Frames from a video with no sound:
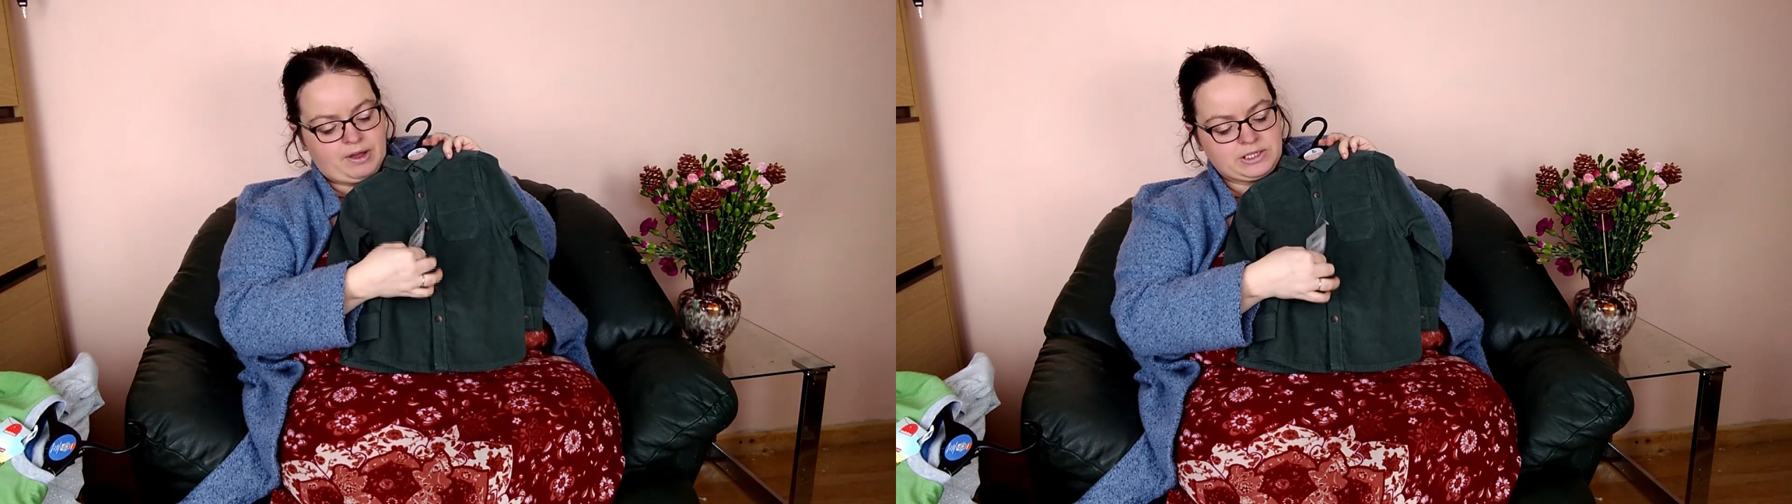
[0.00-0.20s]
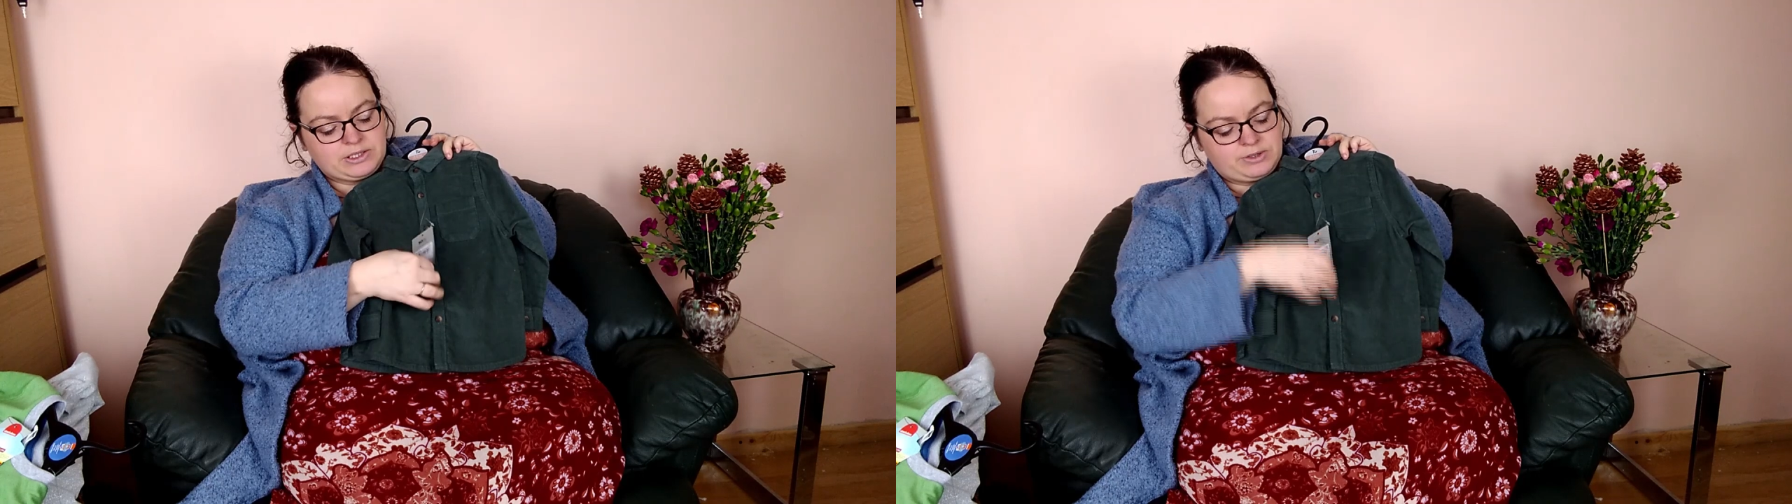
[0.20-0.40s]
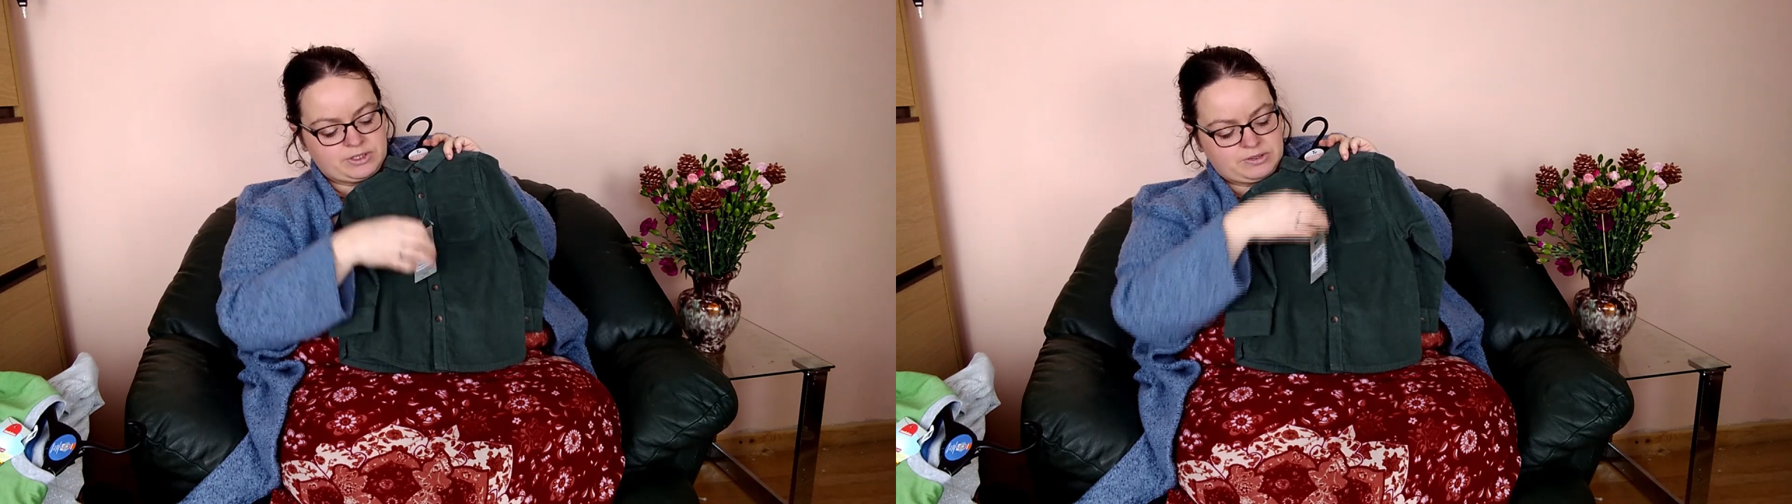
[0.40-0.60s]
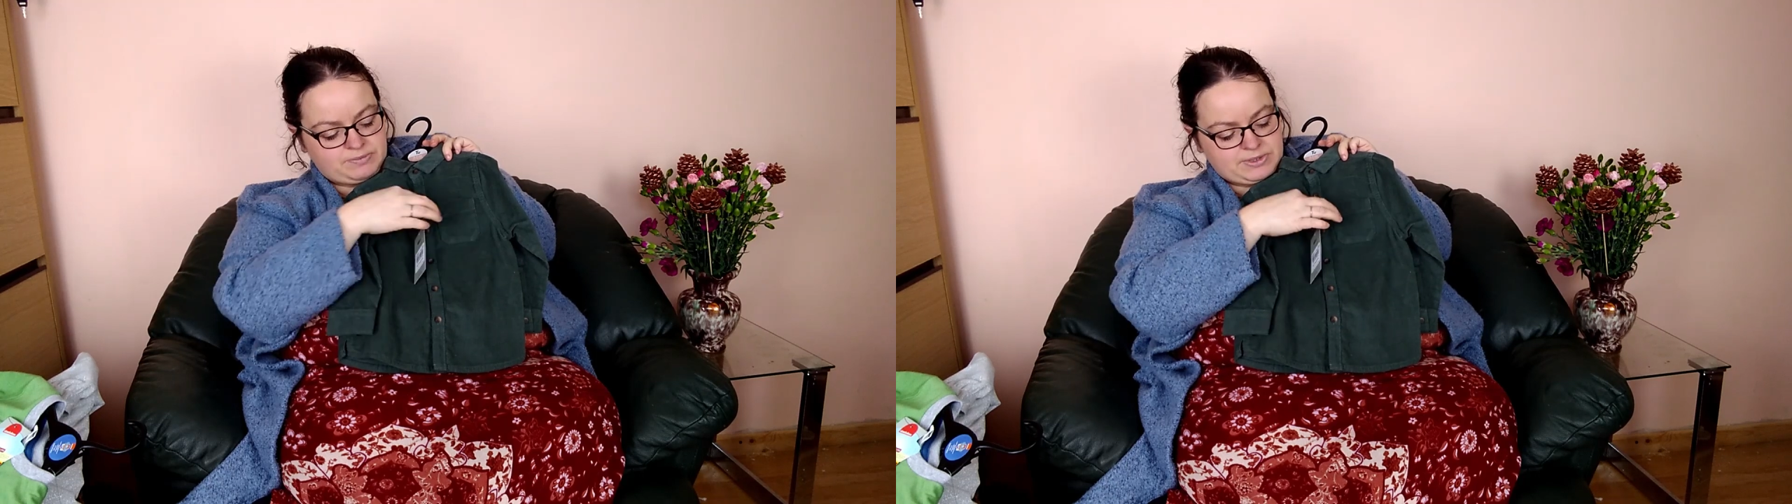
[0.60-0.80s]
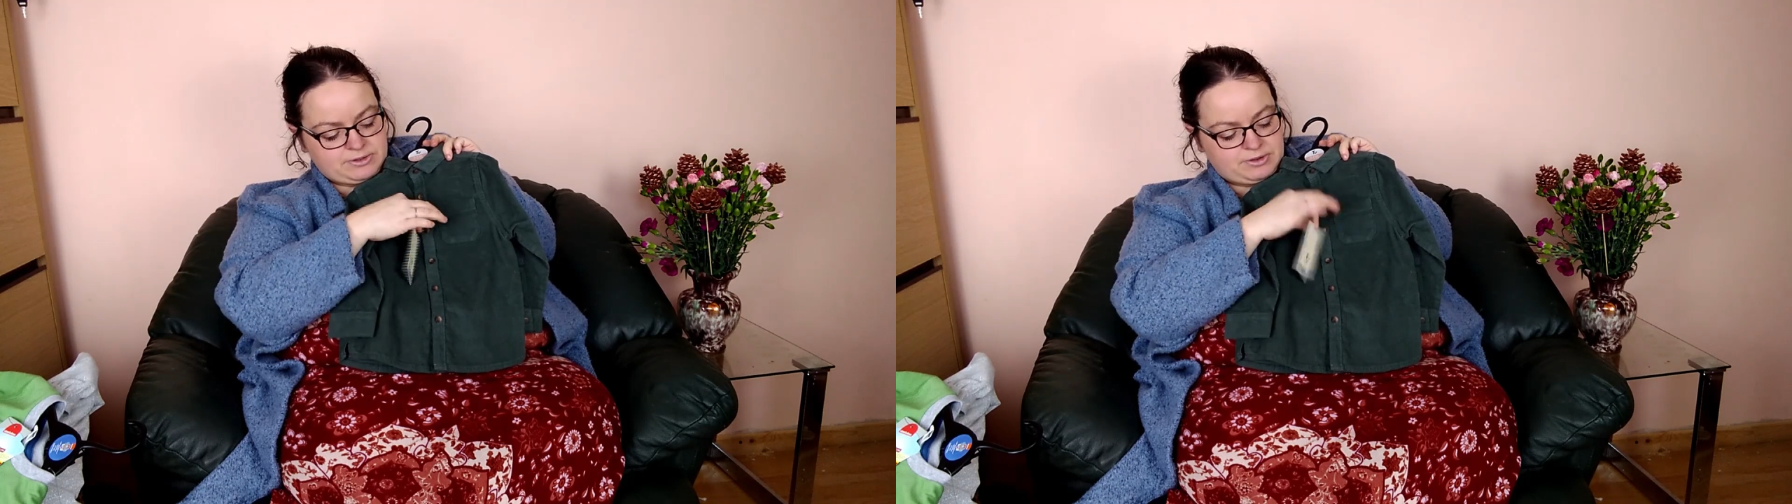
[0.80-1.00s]
I saw
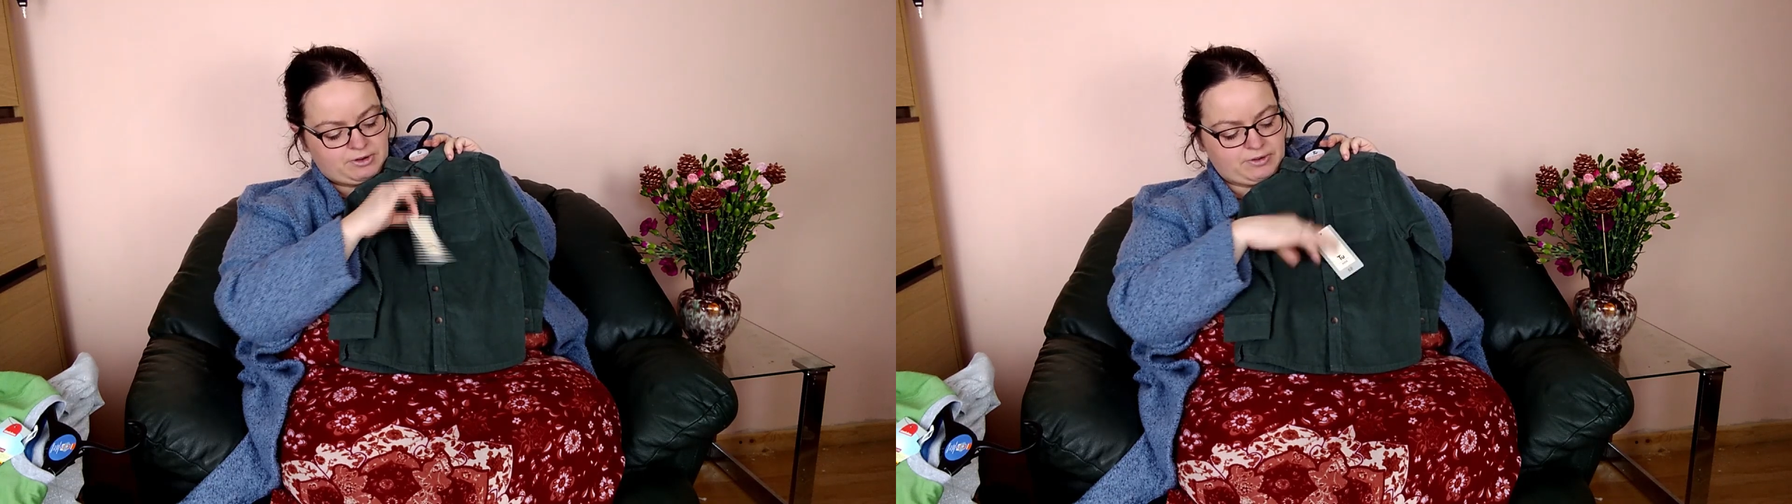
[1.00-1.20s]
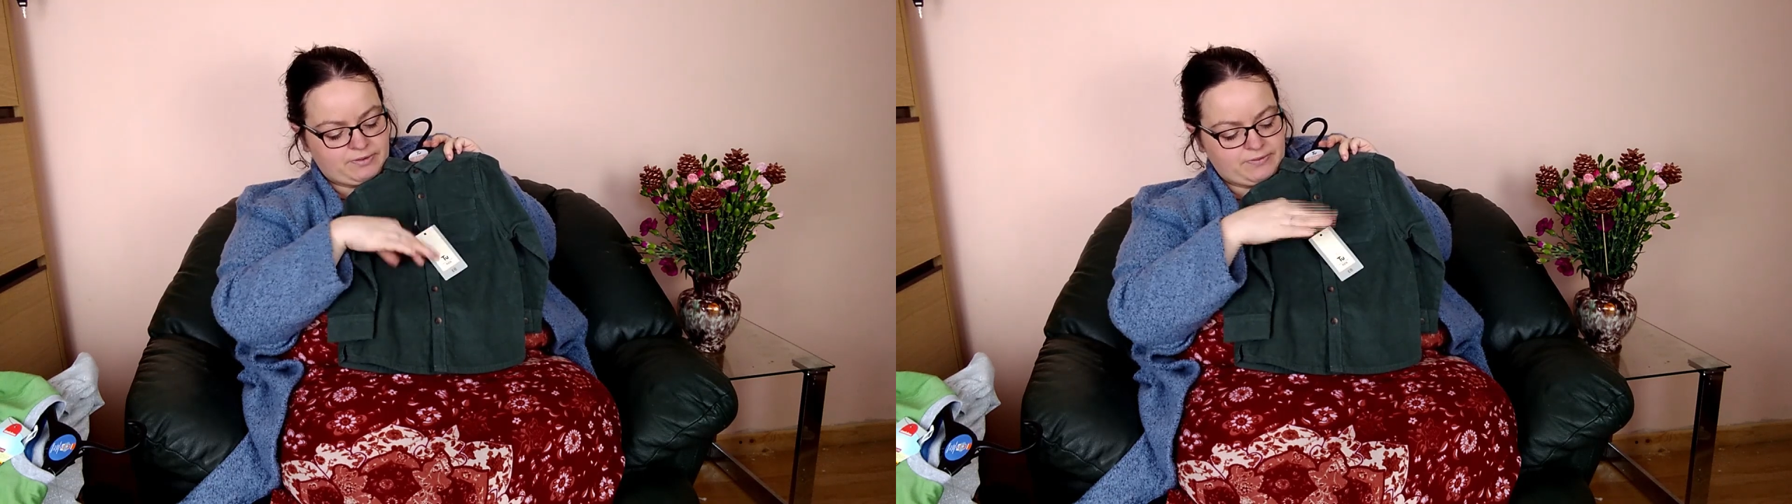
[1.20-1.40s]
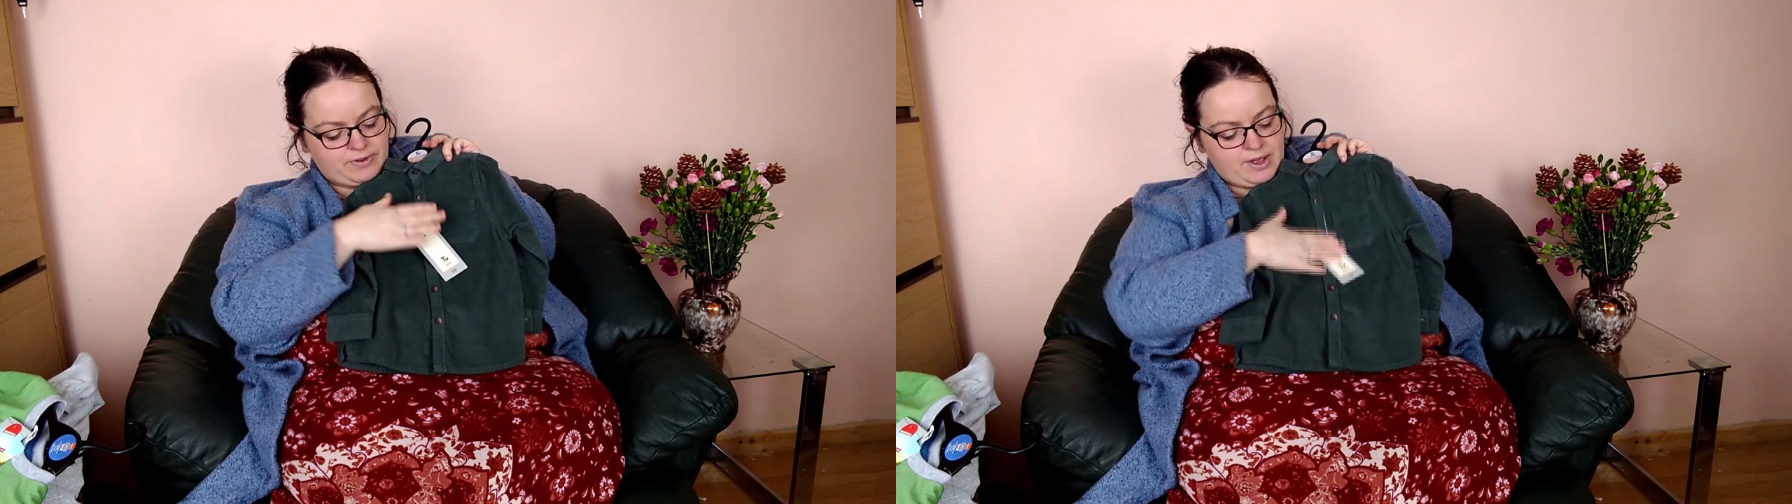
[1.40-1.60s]
some stuff